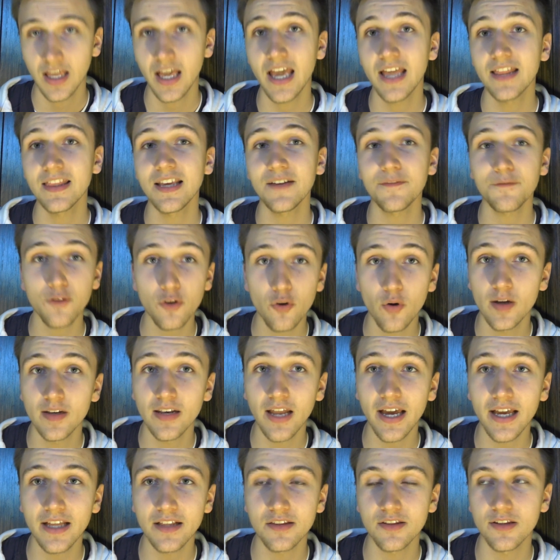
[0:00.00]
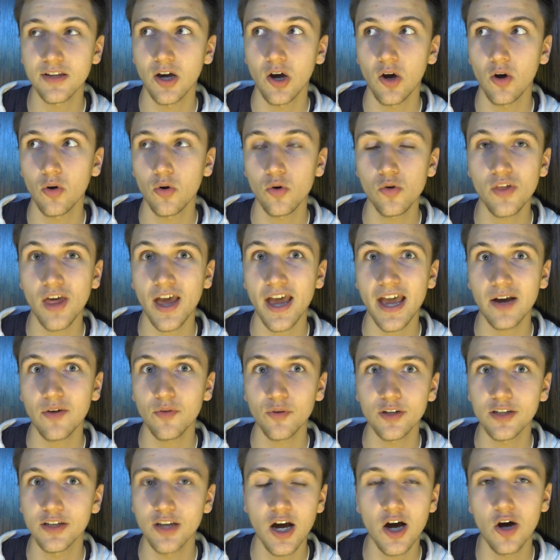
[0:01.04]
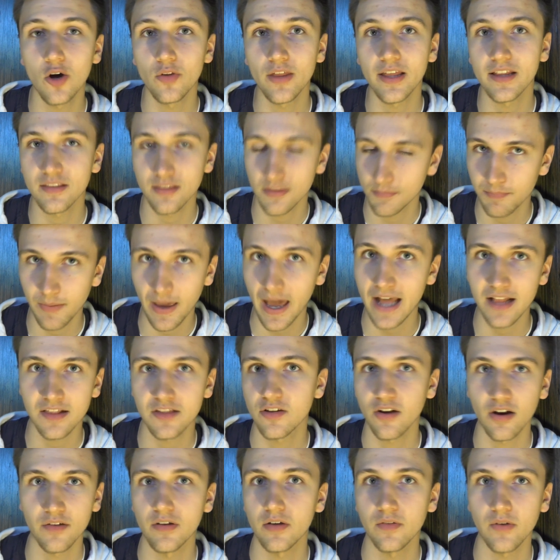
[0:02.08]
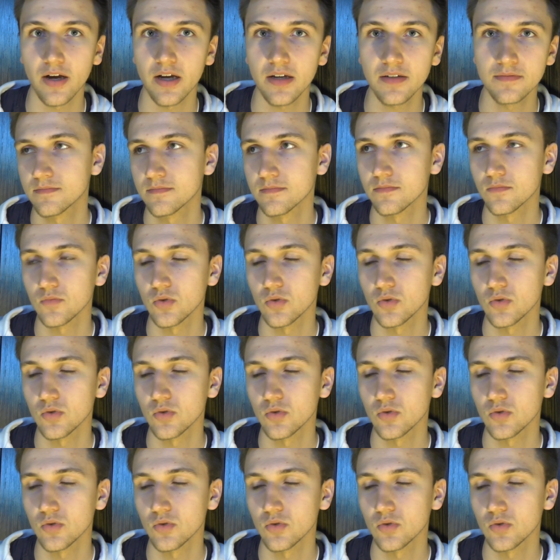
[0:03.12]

And they flew at night, so who the heck would know that bats are everywhere?